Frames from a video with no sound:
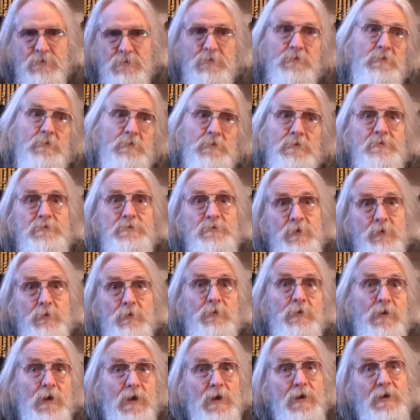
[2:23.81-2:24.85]
or in
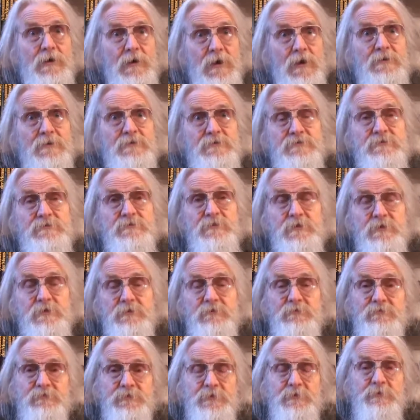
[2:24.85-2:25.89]
total I guess a
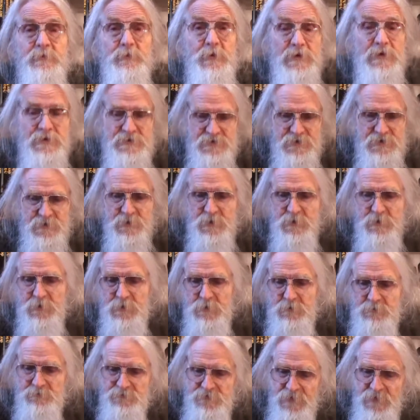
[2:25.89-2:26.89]
few weeks ago,